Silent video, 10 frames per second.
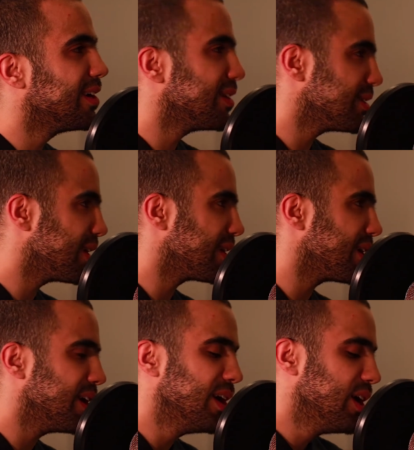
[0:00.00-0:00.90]
Exactly.
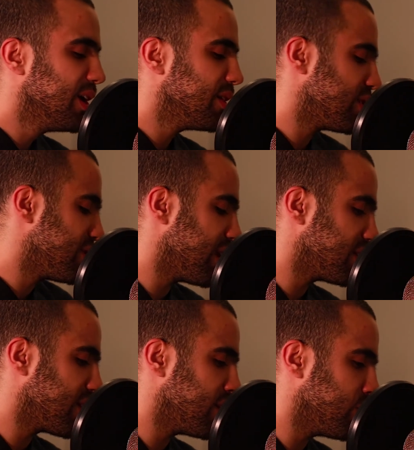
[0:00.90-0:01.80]
Yeah, that's
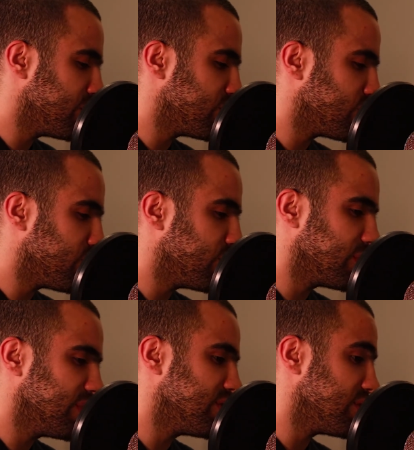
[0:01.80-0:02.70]
kind of what the sport
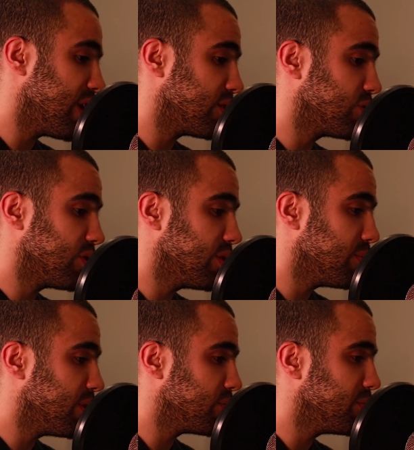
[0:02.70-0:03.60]
is actually
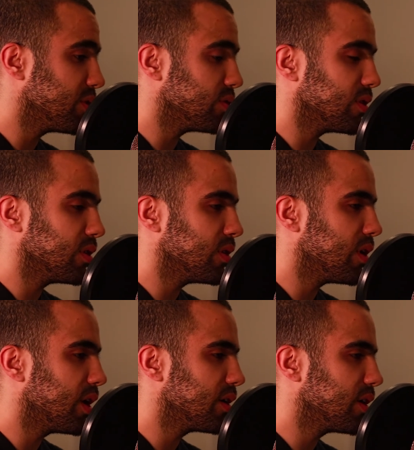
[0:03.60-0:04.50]
about. Because in a
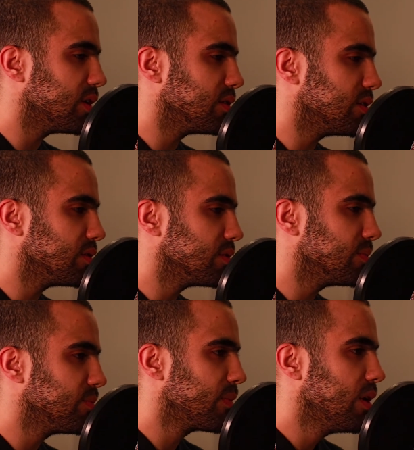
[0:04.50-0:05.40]
lot of cases,
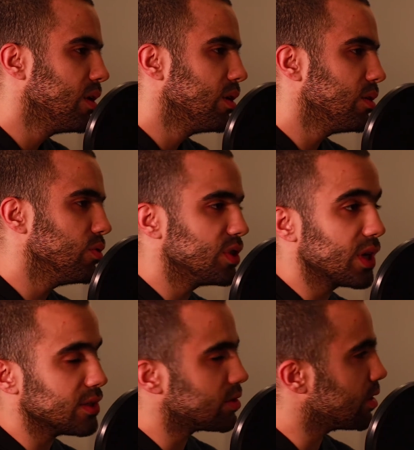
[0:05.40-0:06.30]
you see
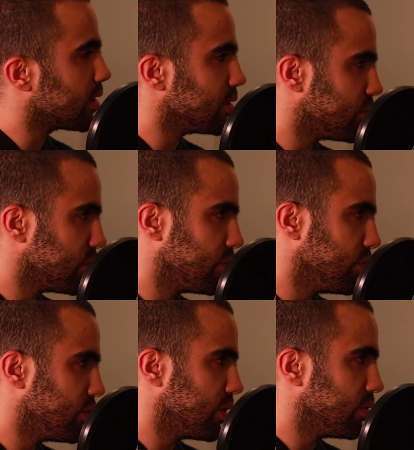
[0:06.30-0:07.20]
guys talking shit to
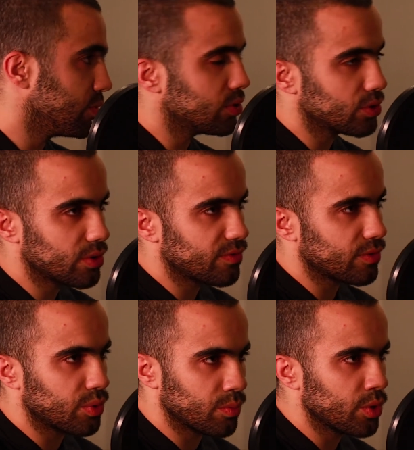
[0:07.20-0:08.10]
each other, which is good for
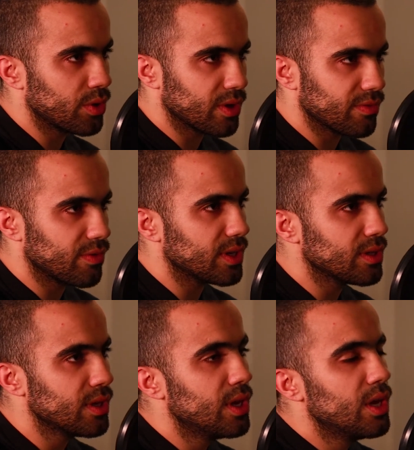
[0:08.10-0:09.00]
promoting a fight,
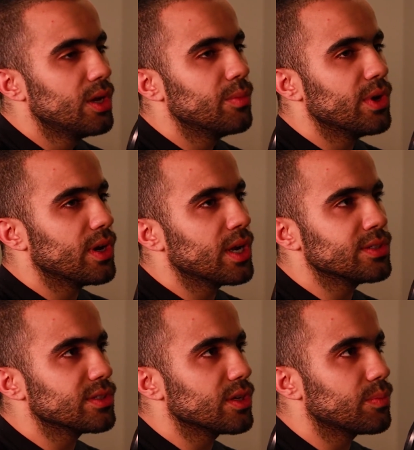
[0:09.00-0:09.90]
but it
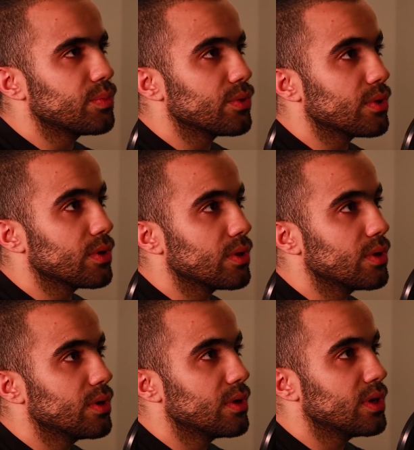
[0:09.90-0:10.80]
ends up
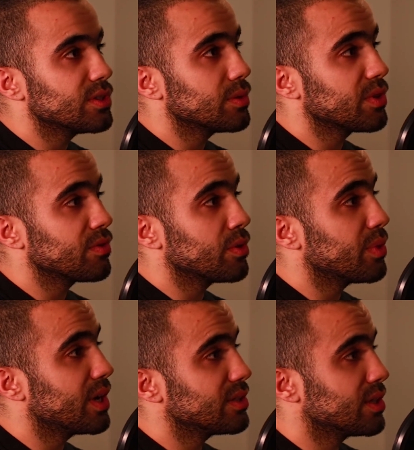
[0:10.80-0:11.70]
giving a
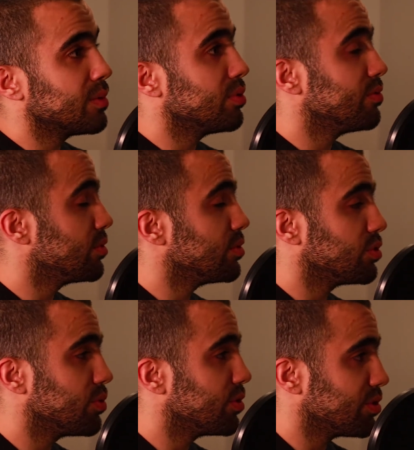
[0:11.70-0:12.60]
bad example of what the
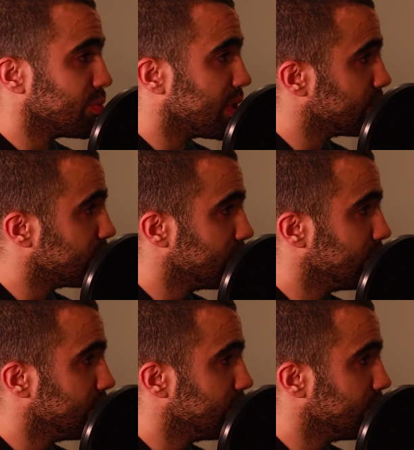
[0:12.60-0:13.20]
sport is about.